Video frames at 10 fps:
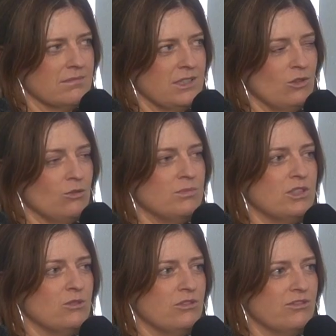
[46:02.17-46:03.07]
He opened
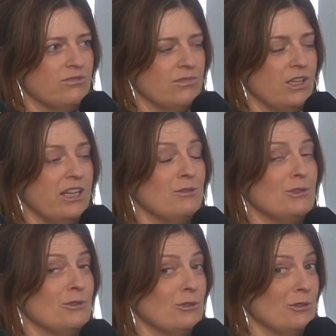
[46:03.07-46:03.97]
the door. He held
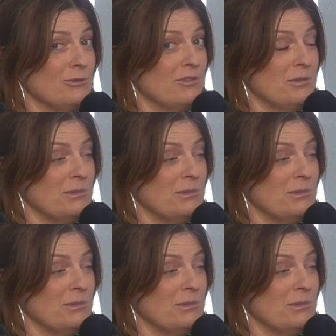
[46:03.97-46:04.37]
the door open for